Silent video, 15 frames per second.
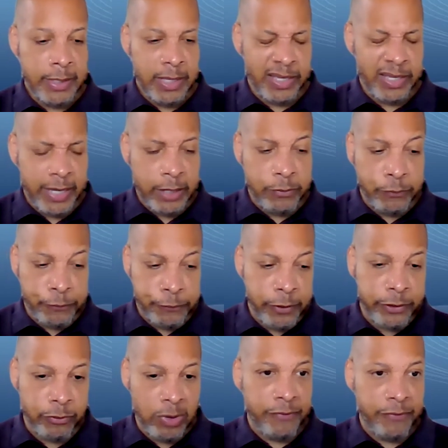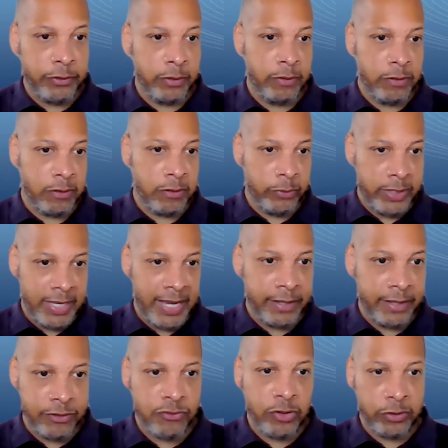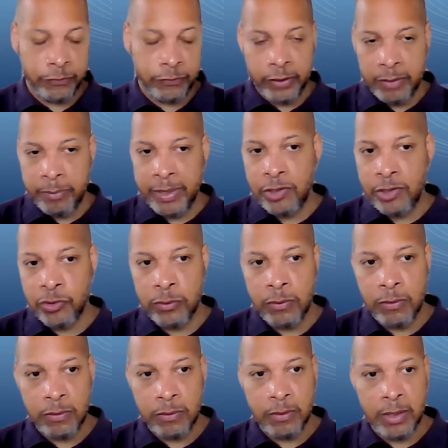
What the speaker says: again, further evidence that we can stratify patients